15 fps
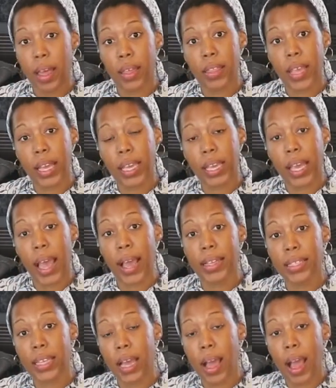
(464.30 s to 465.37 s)
that he
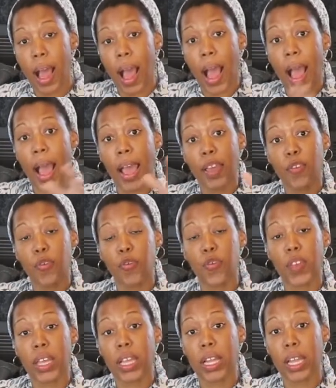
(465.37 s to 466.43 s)
has high
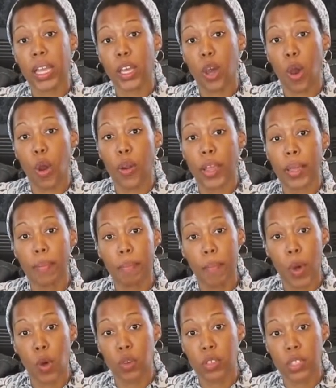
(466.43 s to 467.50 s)
feeling or
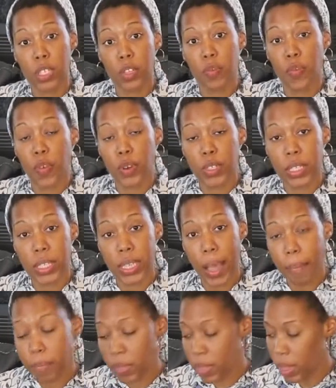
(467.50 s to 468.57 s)
emotion for
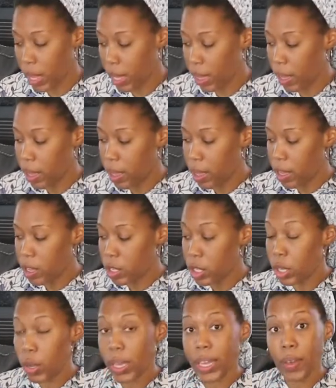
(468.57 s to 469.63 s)
something.
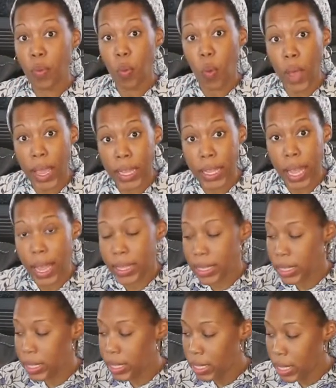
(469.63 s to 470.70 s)
So he went and
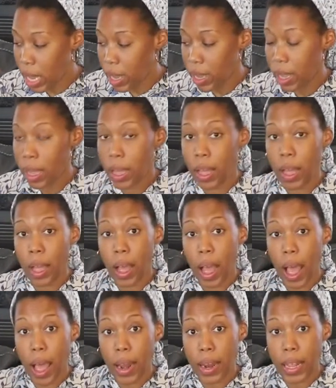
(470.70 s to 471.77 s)
stuck
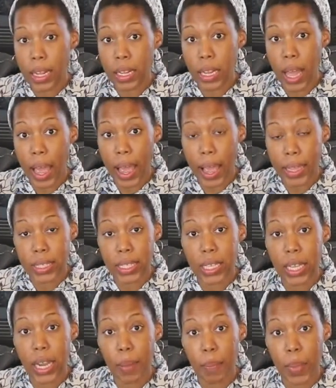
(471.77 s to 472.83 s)
a little
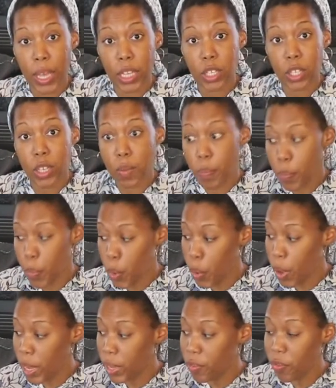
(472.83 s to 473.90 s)
exclamation
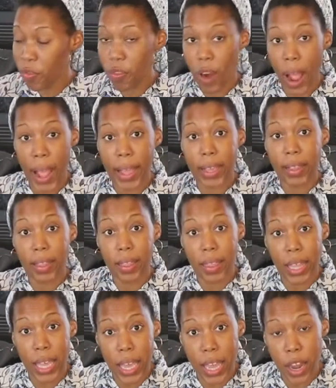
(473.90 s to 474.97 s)
point right
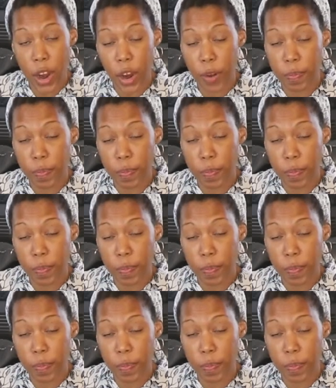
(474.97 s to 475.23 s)
there.